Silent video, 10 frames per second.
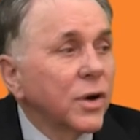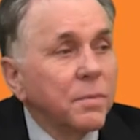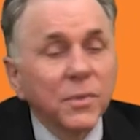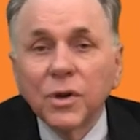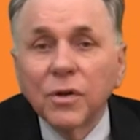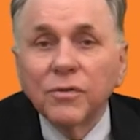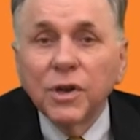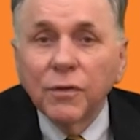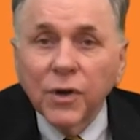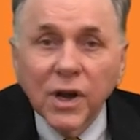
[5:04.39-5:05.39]
treatment
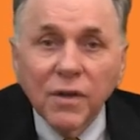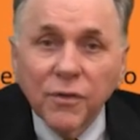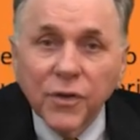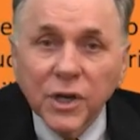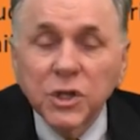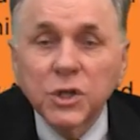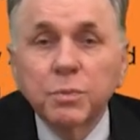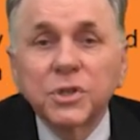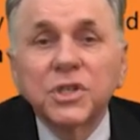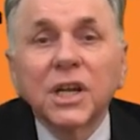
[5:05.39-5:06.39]
of different infections,
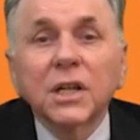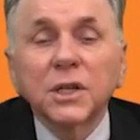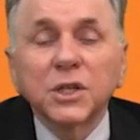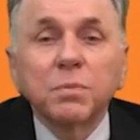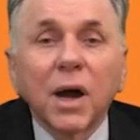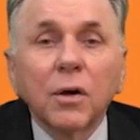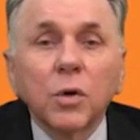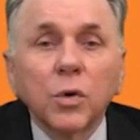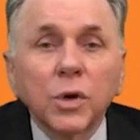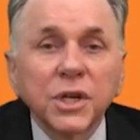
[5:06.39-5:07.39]
particularly
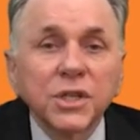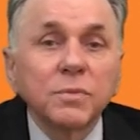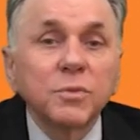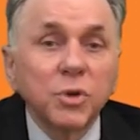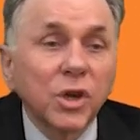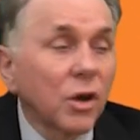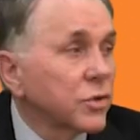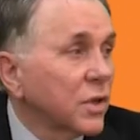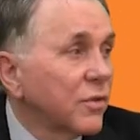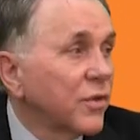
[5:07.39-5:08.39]
spiral organisms,
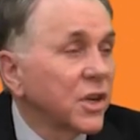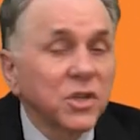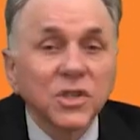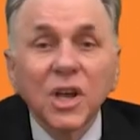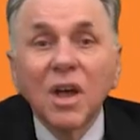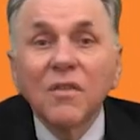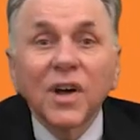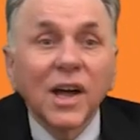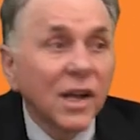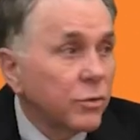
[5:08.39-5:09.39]
mucosal infections,
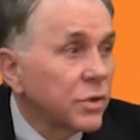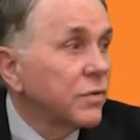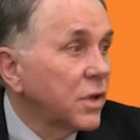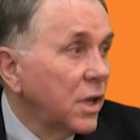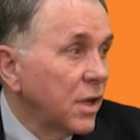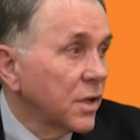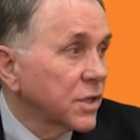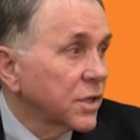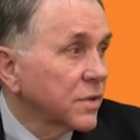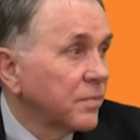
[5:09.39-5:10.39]
for hundreds of
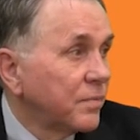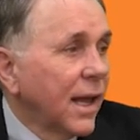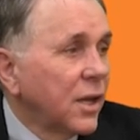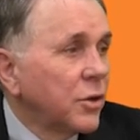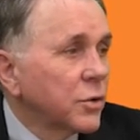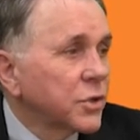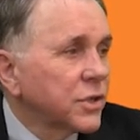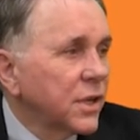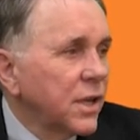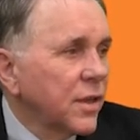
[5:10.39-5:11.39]
years. And you'll
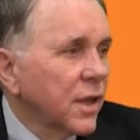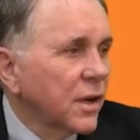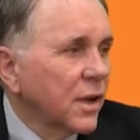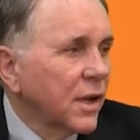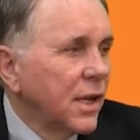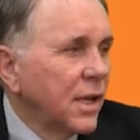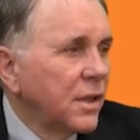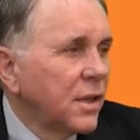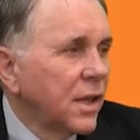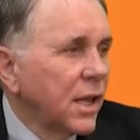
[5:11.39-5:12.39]
see that
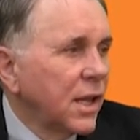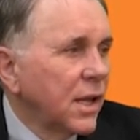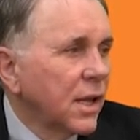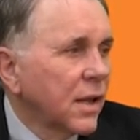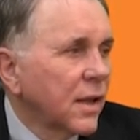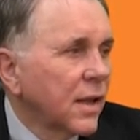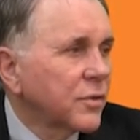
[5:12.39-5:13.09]
in the